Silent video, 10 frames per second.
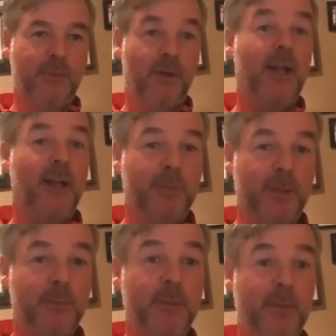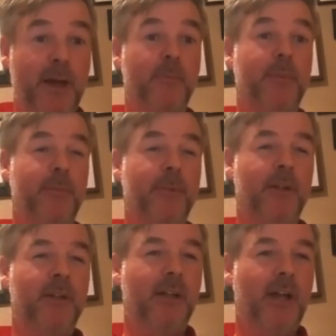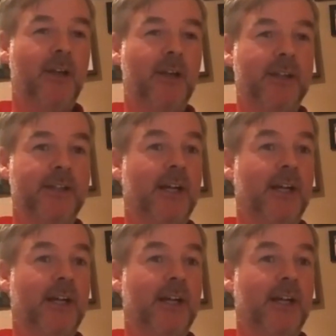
or help people be better people, and I think